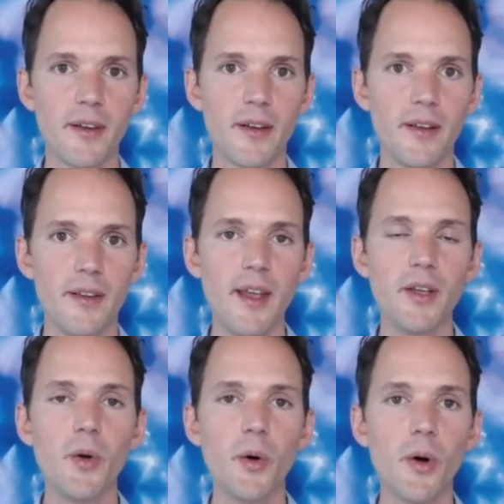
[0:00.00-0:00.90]
that
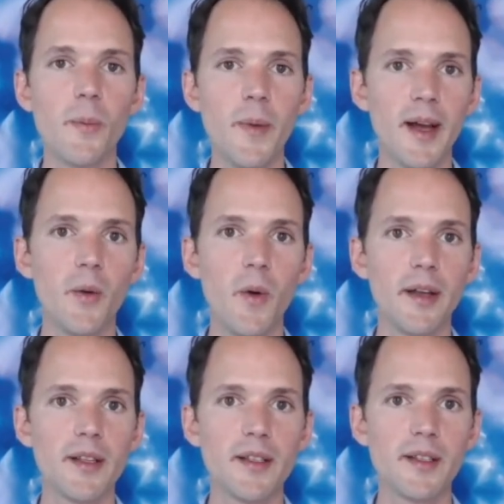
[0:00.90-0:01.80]
your Mega
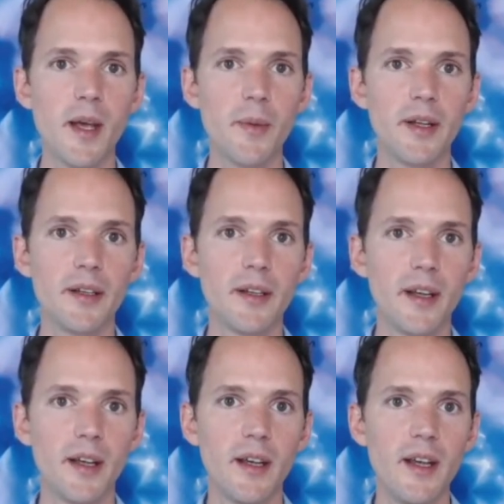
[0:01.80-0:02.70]
Wellness Summit
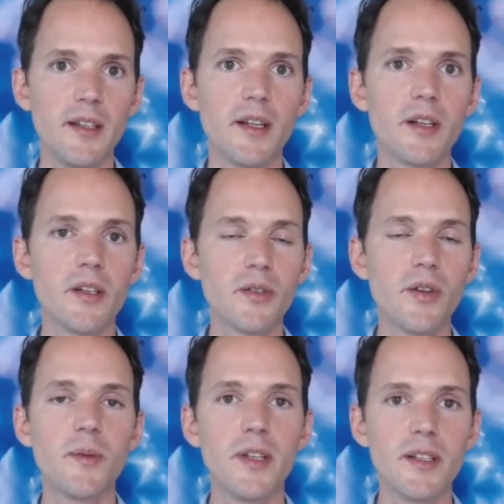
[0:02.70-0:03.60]
is
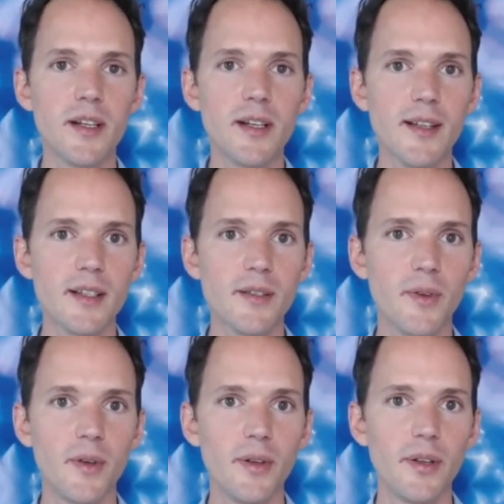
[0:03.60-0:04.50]
extremely
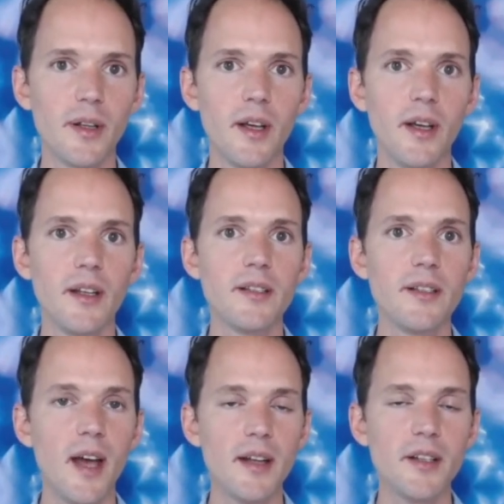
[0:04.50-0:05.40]
successful
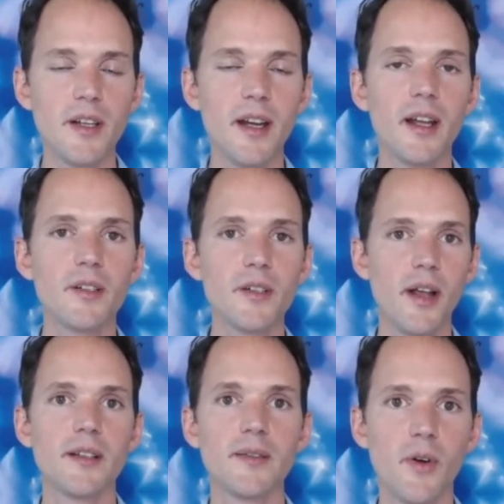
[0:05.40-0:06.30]
touching and
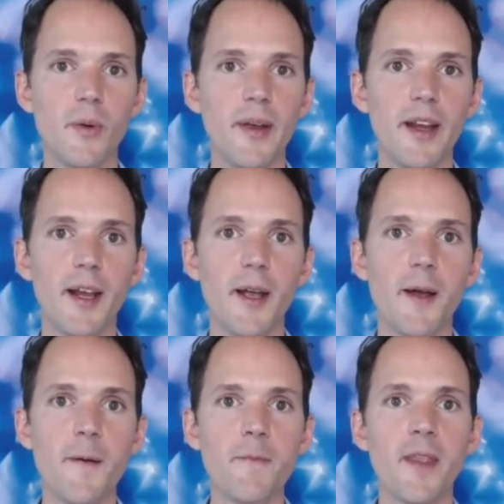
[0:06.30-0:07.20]
transforming
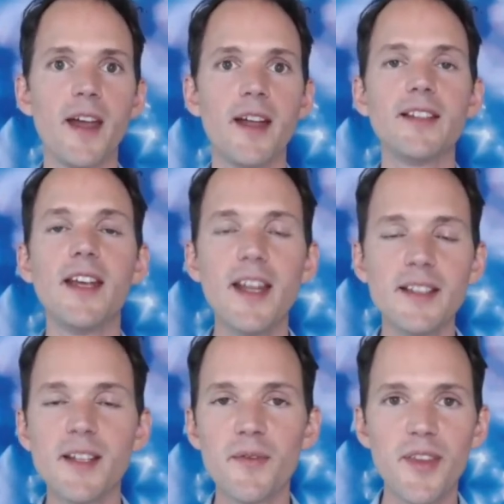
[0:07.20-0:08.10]
tens
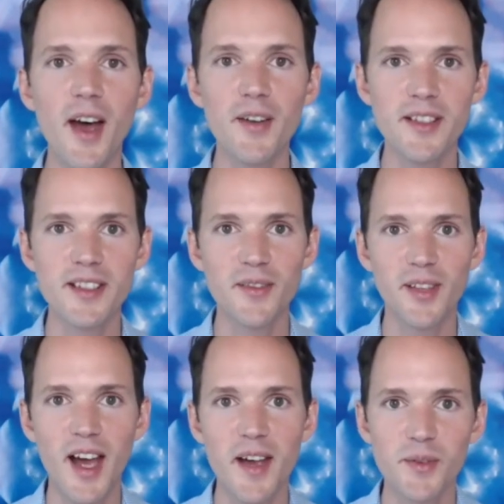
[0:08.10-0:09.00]
of thousands of
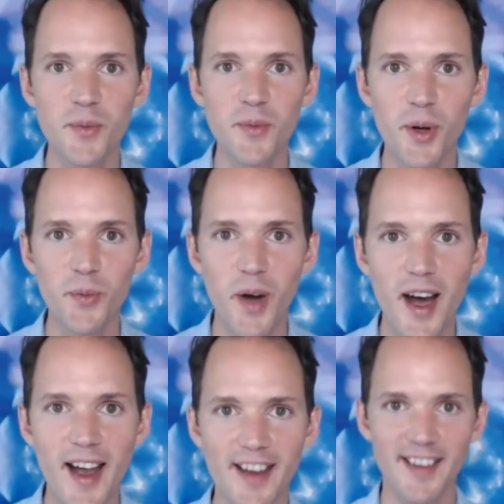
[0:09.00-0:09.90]
lives
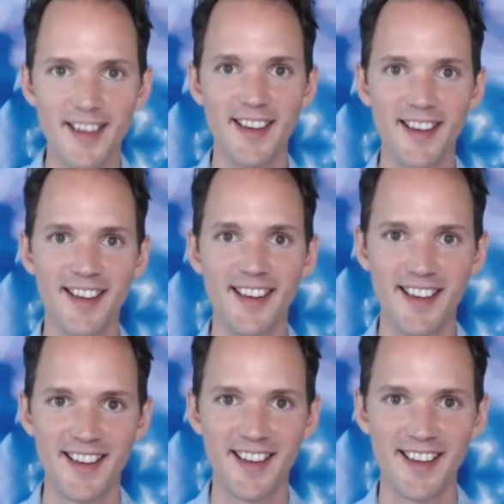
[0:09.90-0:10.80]
worldwide. Woo!